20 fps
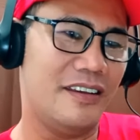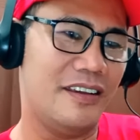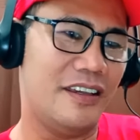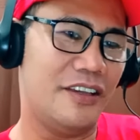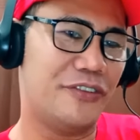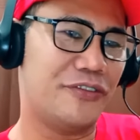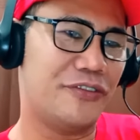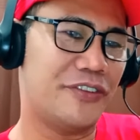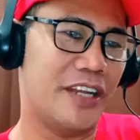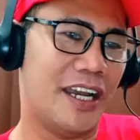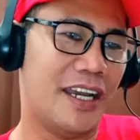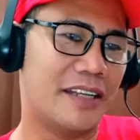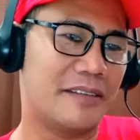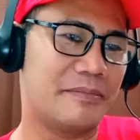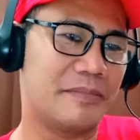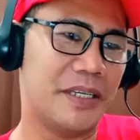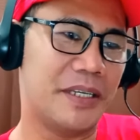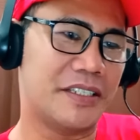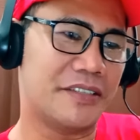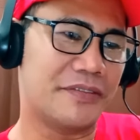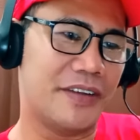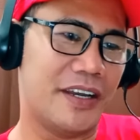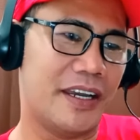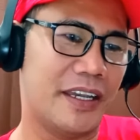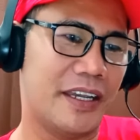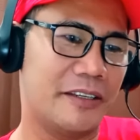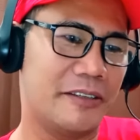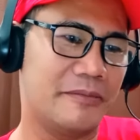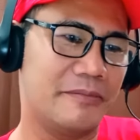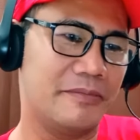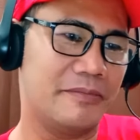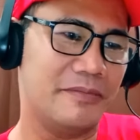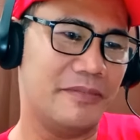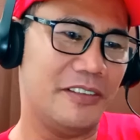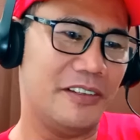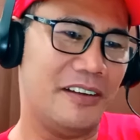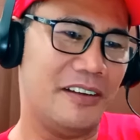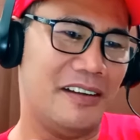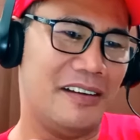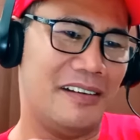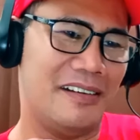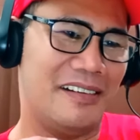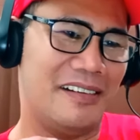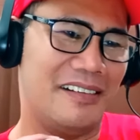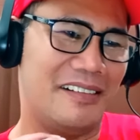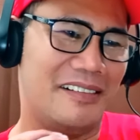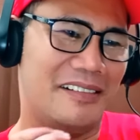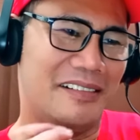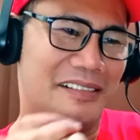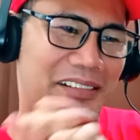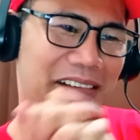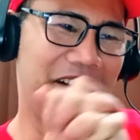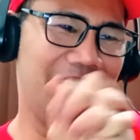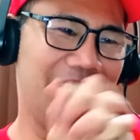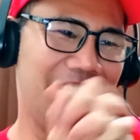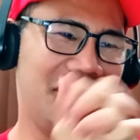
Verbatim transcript: if not, it's fine. Aww.